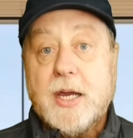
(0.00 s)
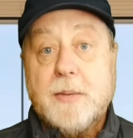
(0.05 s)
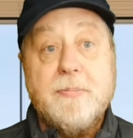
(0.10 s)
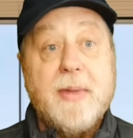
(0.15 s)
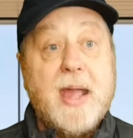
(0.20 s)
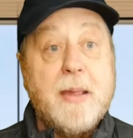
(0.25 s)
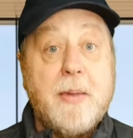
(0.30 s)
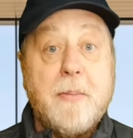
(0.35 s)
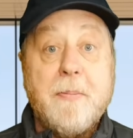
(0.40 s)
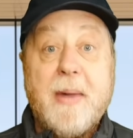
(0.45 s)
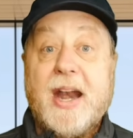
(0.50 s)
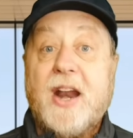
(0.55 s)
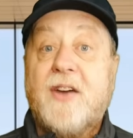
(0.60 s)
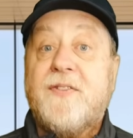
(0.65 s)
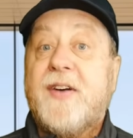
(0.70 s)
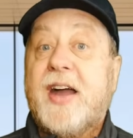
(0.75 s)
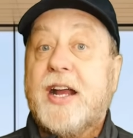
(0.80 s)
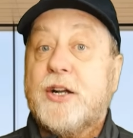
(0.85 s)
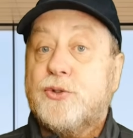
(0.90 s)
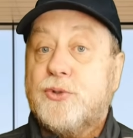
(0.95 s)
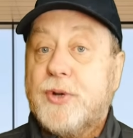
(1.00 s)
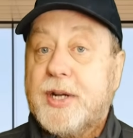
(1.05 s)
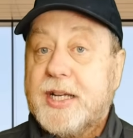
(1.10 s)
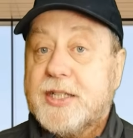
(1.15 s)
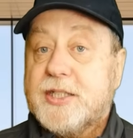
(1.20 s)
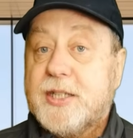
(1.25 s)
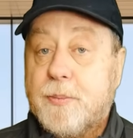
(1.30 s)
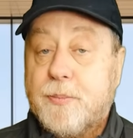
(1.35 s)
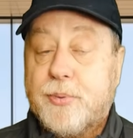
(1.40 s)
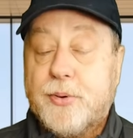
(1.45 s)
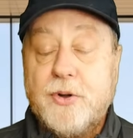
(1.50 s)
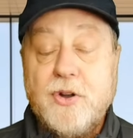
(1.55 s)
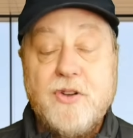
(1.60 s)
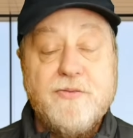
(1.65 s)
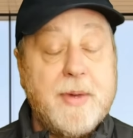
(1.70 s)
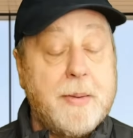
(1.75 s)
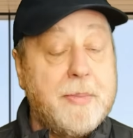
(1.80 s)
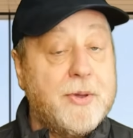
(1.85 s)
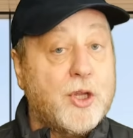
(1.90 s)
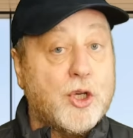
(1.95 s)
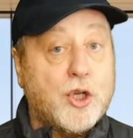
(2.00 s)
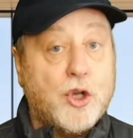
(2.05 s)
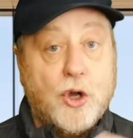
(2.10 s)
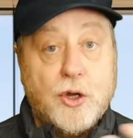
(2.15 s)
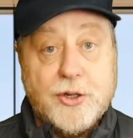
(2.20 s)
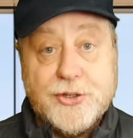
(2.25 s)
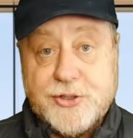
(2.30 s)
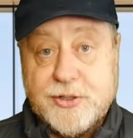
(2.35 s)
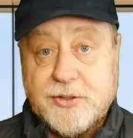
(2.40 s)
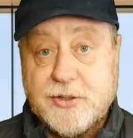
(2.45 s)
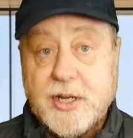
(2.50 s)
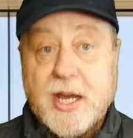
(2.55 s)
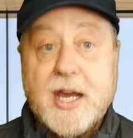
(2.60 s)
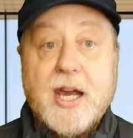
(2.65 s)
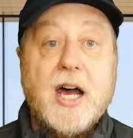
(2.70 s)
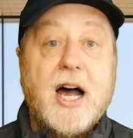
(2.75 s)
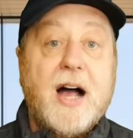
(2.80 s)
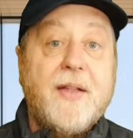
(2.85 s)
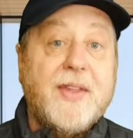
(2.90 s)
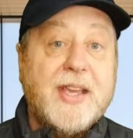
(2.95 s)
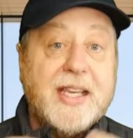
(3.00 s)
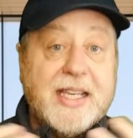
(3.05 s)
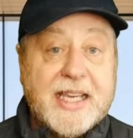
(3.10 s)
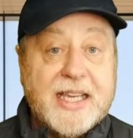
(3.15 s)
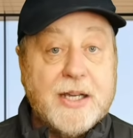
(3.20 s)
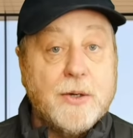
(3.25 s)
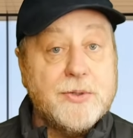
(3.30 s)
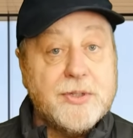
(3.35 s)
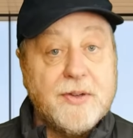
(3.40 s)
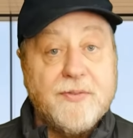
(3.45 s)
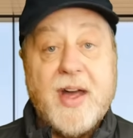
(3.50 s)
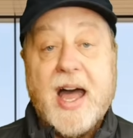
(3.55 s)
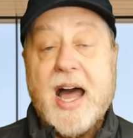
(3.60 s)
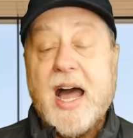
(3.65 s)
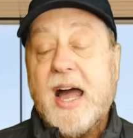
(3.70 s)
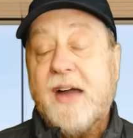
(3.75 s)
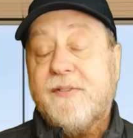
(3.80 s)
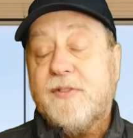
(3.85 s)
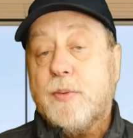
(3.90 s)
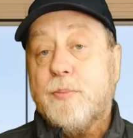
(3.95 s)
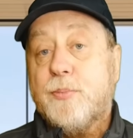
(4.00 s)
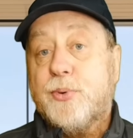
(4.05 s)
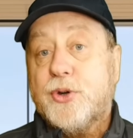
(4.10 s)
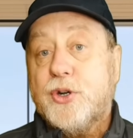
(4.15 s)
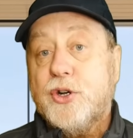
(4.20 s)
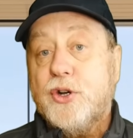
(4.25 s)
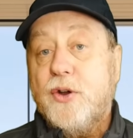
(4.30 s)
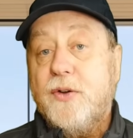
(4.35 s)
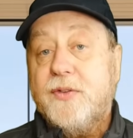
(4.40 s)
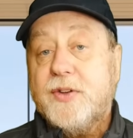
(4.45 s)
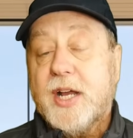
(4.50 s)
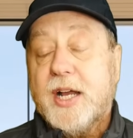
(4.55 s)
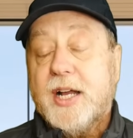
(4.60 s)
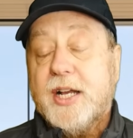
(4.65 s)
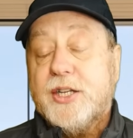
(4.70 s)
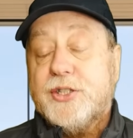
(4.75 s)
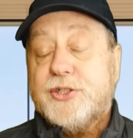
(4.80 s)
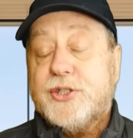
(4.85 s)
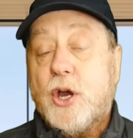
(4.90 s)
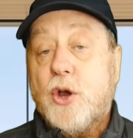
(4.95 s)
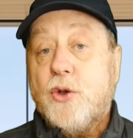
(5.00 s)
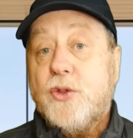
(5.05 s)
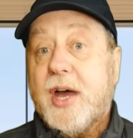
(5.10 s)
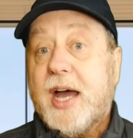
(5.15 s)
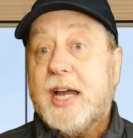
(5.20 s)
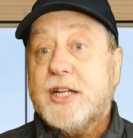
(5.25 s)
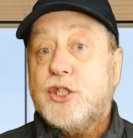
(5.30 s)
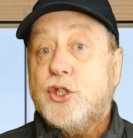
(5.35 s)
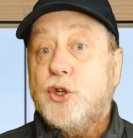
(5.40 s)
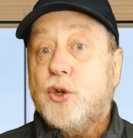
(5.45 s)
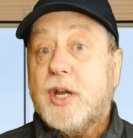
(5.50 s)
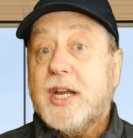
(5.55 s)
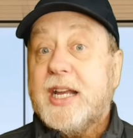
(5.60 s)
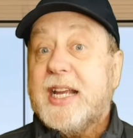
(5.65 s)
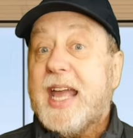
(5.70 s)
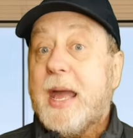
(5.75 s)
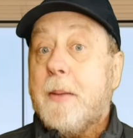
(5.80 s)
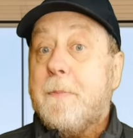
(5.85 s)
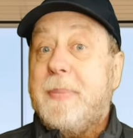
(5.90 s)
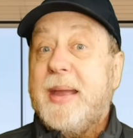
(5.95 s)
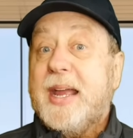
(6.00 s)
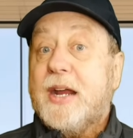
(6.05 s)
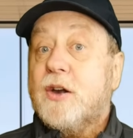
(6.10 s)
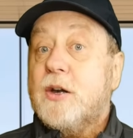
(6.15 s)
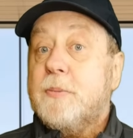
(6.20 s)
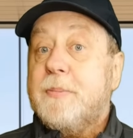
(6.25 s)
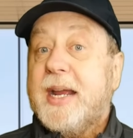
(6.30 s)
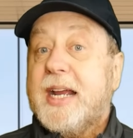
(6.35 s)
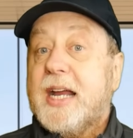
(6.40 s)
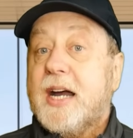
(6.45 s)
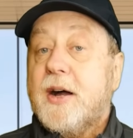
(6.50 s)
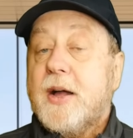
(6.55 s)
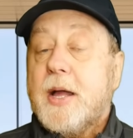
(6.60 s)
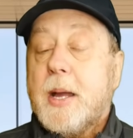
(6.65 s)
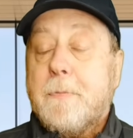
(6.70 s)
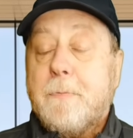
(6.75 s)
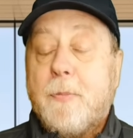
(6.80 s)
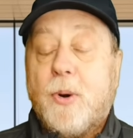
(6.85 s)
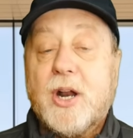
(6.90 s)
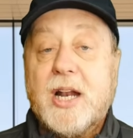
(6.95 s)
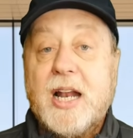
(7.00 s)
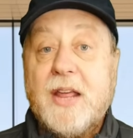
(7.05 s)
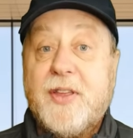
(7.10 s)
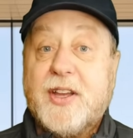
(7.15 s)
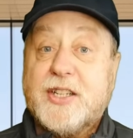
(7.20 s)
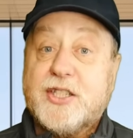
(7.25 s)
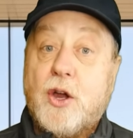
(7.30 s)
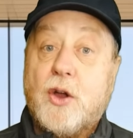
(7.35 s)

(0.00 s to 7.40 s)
Maybe manufacturing has improved. Maybe the costs and the yields of that have improved so that you can get bigger and bigger monolithic.